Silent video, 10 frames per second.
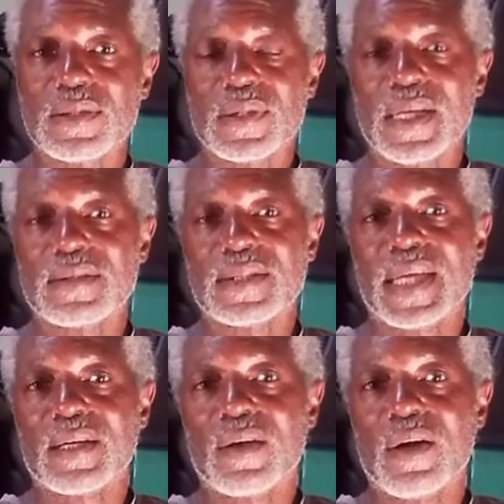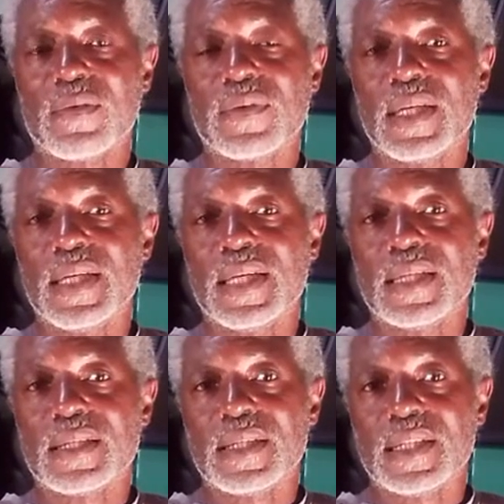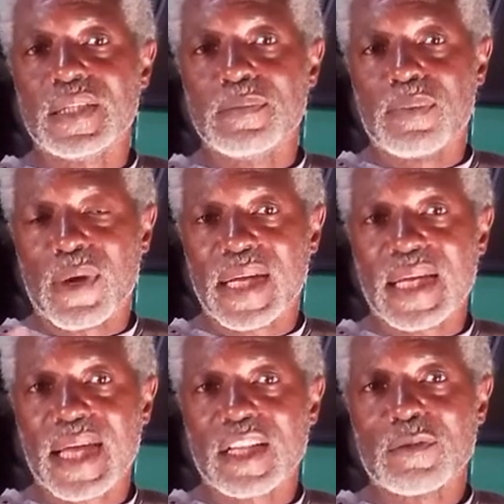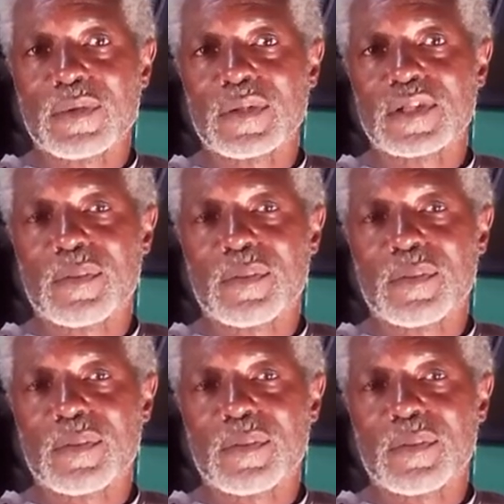You're going to have to take off the brake calipers,